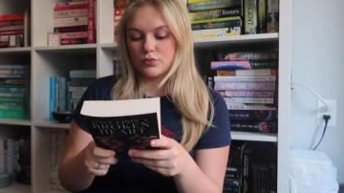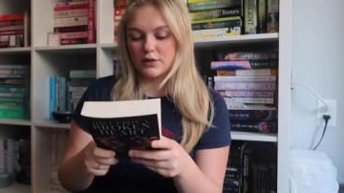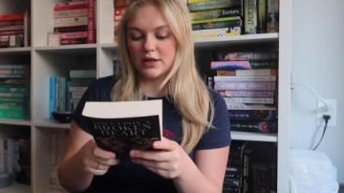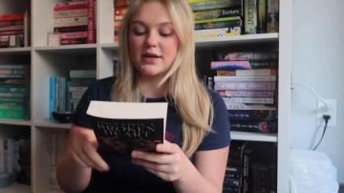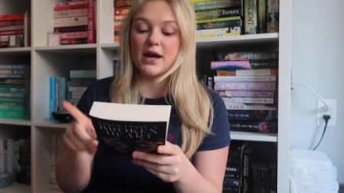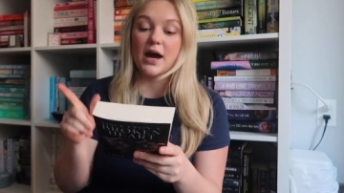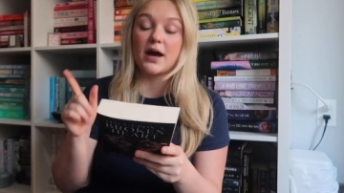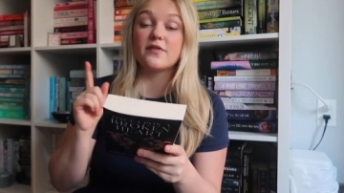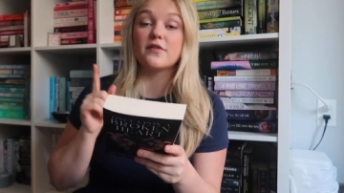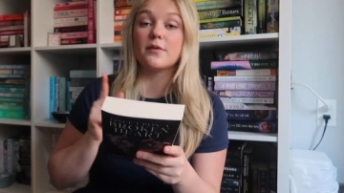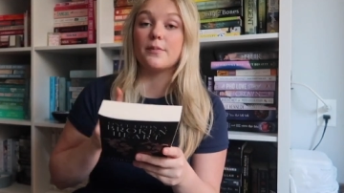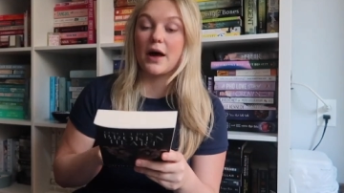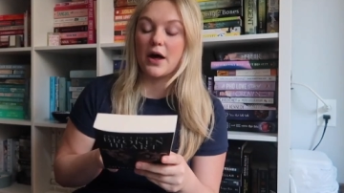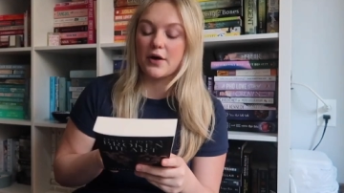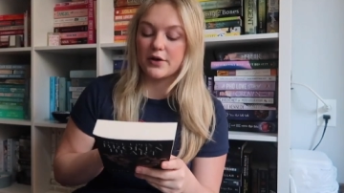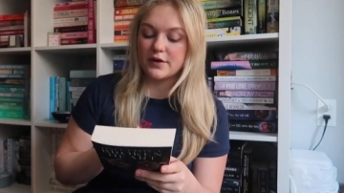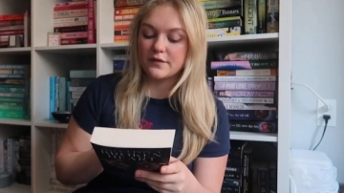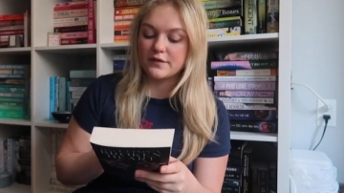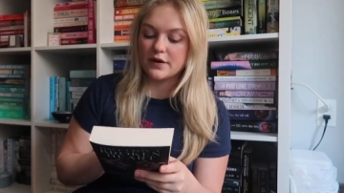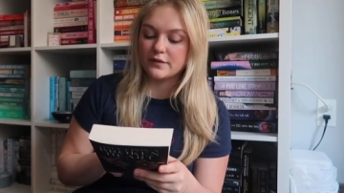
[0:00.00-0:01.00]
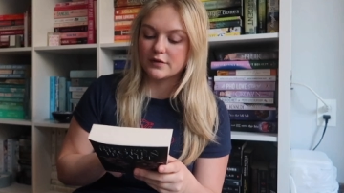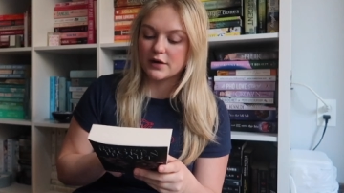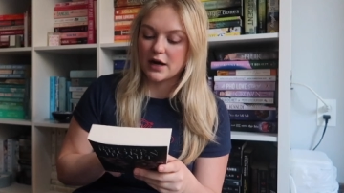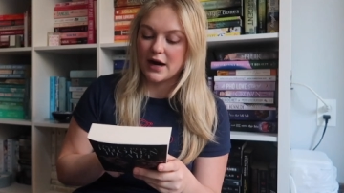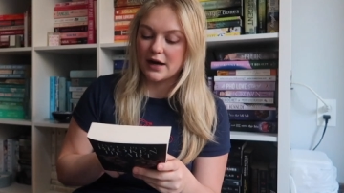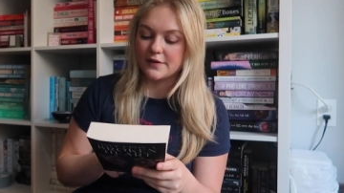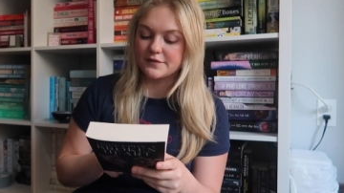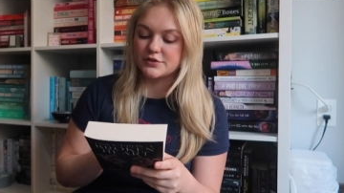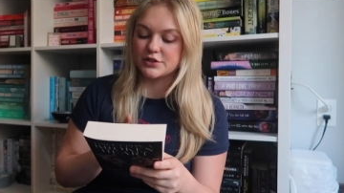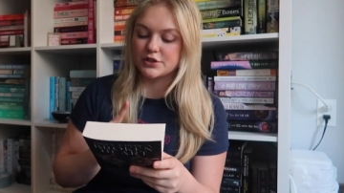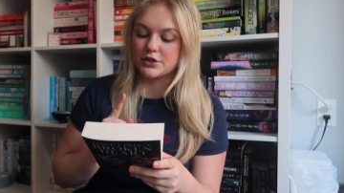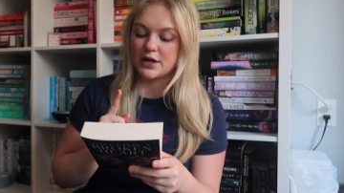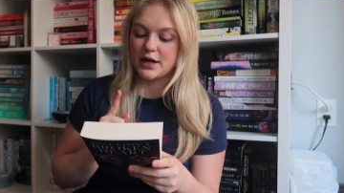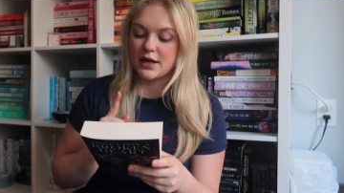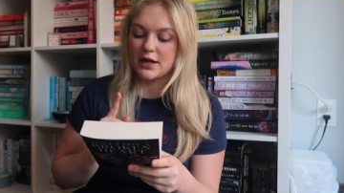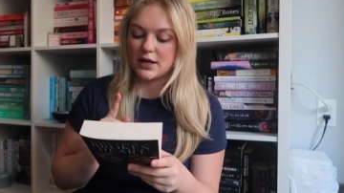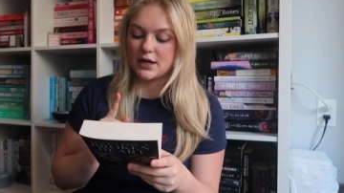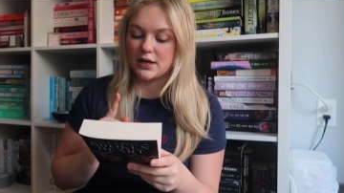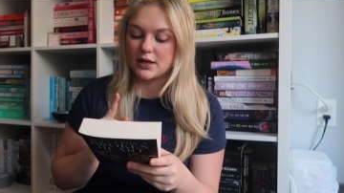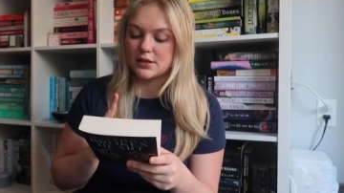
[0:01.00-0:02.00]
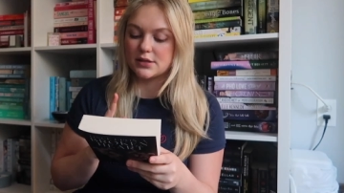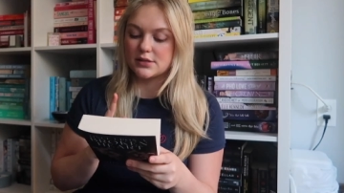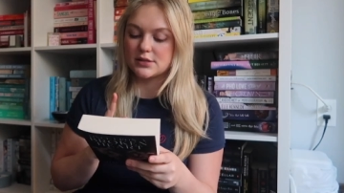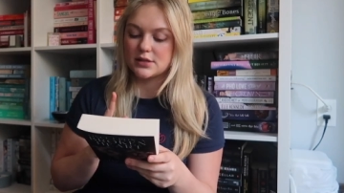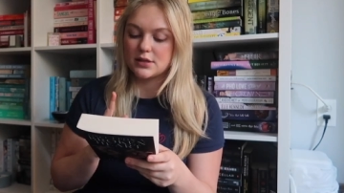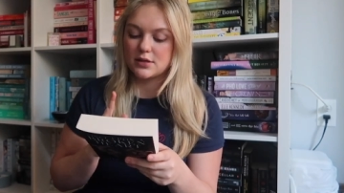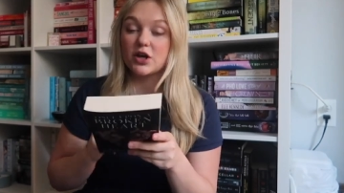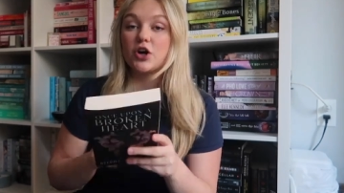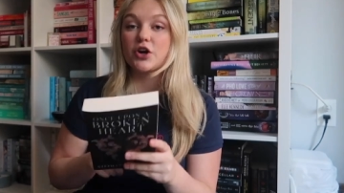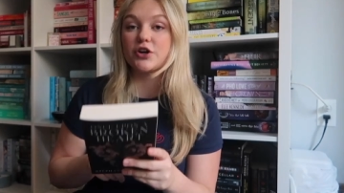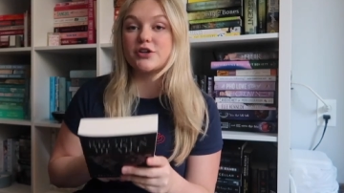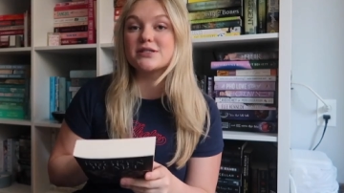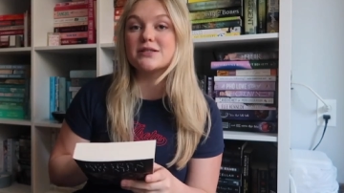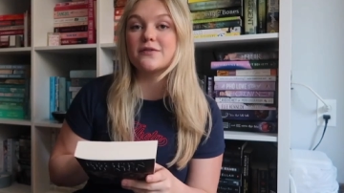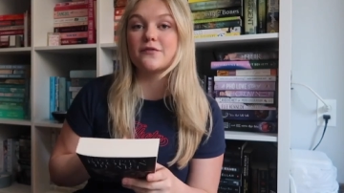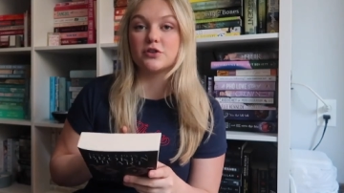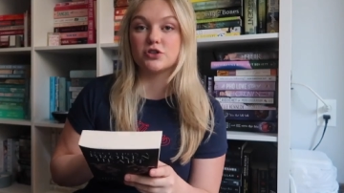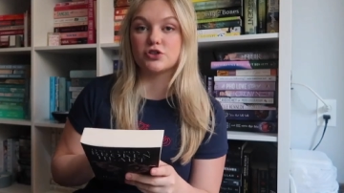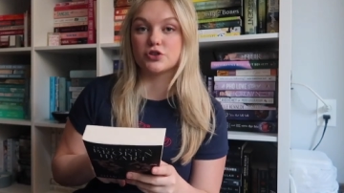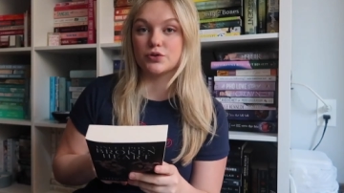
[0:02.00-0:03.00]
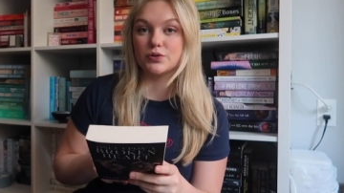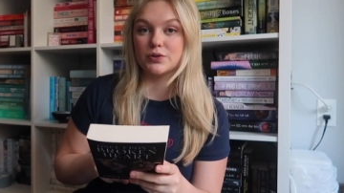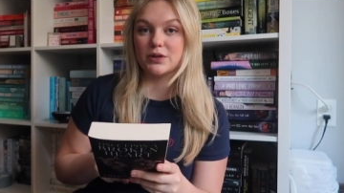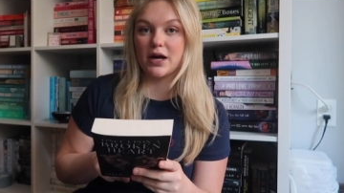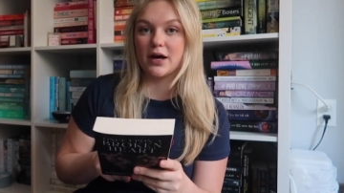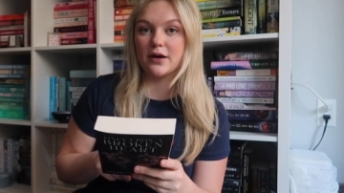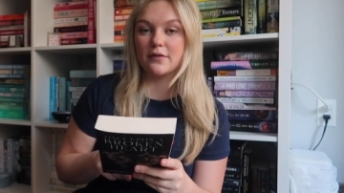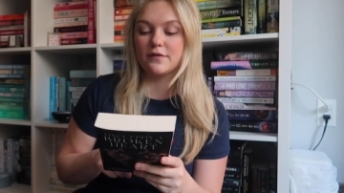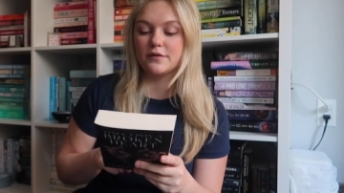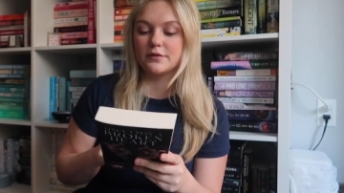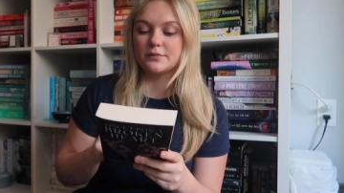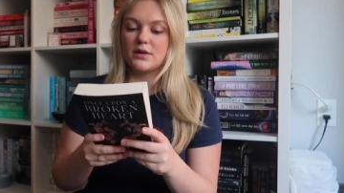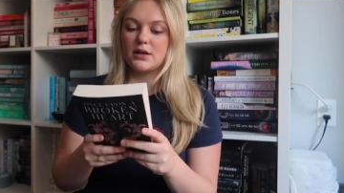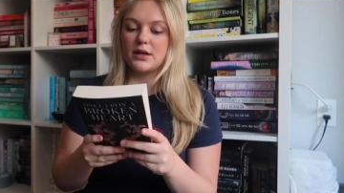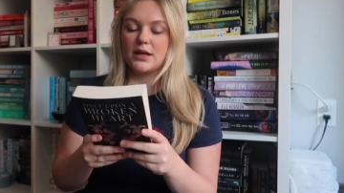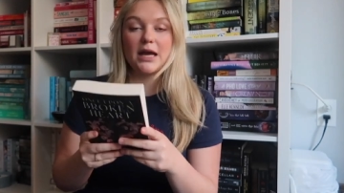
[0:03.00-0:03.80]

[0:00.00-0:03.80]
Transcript: Yeah, The Ballad of Never After and A Curse for True Love.